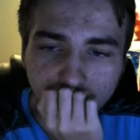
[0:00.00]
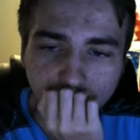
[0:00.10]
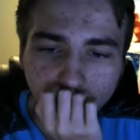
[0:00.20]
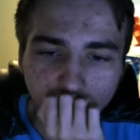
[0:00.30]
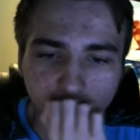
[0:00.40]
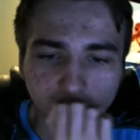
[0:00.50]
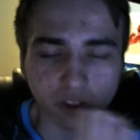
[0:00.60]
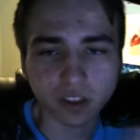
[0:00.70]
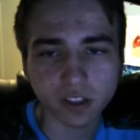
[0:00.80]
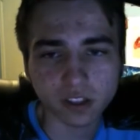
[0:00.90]
We're gonna
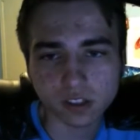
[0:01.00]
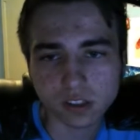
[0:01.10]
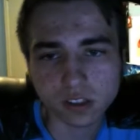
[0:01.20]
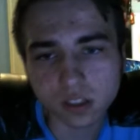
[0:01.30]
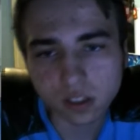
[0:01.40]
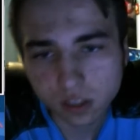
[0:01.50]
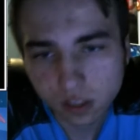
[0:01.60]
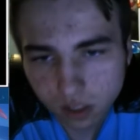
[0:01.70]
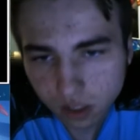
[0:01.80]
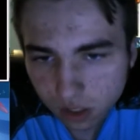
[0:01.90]
guard this.
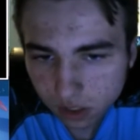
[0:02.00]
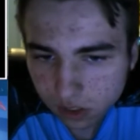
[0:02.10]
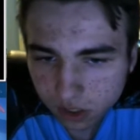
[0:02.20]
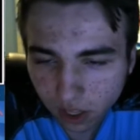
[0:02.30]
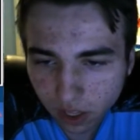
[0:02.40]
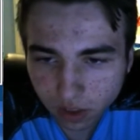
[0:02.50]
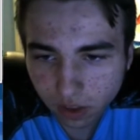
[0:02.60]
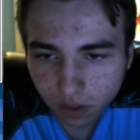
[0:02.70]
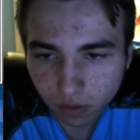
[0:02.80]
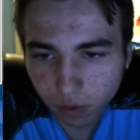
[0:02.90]
So then
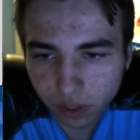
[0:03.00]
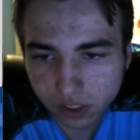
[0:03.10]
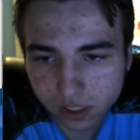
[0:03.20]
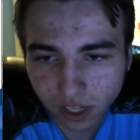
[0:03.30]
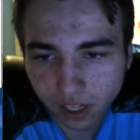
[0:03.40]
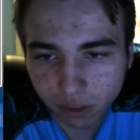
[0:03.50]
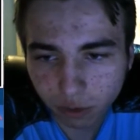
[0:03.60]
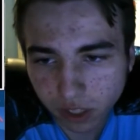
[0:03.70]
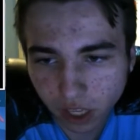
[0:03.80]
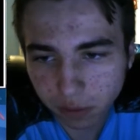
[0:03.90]
we stay at
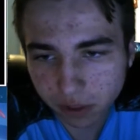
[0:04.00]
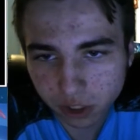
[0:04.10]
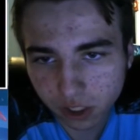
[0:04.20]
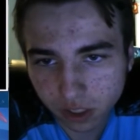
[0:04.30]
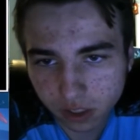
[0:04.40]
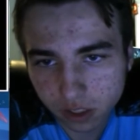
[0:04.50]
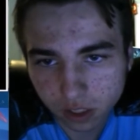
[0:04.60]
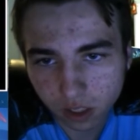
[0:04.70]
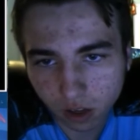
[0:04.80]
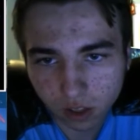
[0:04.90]
3 damage, and
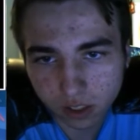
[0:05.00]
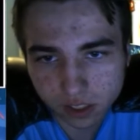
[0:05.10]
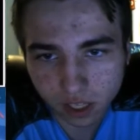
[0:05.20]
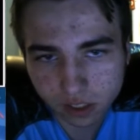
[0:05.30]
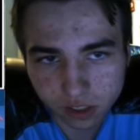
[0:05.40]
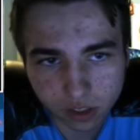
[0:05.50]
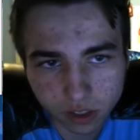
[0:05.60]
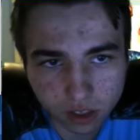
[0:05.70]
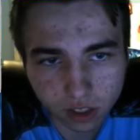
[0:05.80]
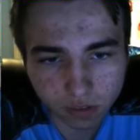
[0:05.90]
on his next turn,
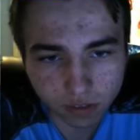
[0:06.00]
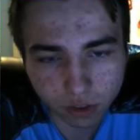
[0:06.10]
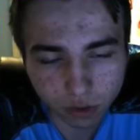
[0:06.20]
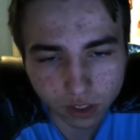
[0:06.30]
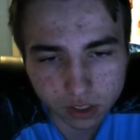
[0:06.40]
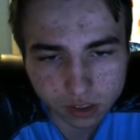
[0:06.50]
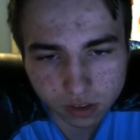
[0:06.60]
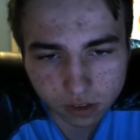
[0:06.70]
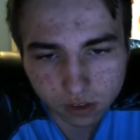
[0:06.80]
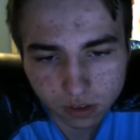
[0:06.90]
if he crits,
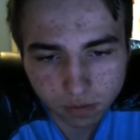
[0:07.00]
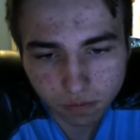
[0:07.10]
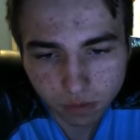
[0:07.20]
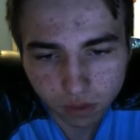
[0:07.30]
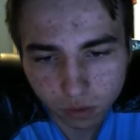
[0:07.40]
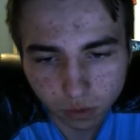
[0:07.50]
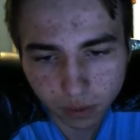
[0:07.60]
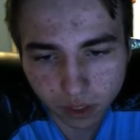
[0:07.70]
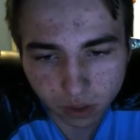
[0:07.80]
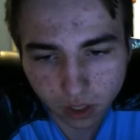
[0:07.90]
we'll
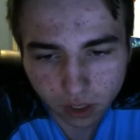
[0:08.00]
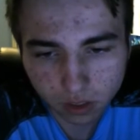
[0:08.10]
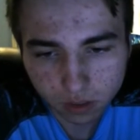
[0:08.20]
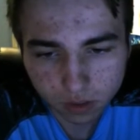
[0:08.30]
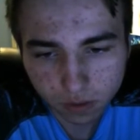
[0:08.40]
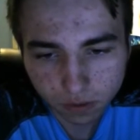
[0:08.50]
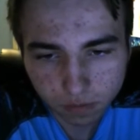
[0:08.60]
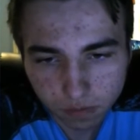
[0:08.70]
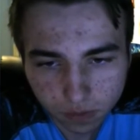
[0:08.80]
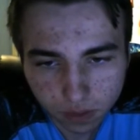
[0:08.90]
be okay.
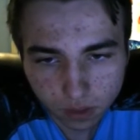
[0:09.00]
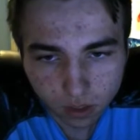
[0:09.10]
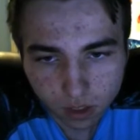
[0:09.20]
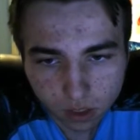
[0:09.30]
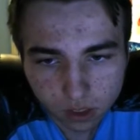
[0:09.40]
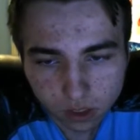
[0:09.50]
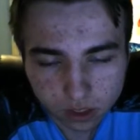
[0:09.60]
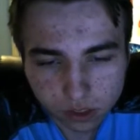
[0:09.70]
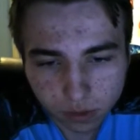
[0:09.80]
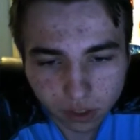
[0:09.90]

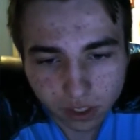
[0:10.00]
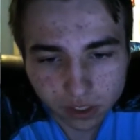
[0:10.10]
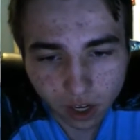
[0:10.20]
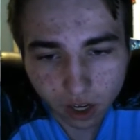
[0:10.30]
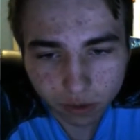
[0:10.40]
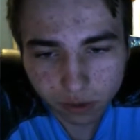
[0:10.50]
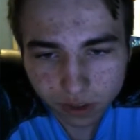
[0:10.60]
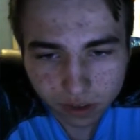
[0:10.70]
This is where it gets awkward.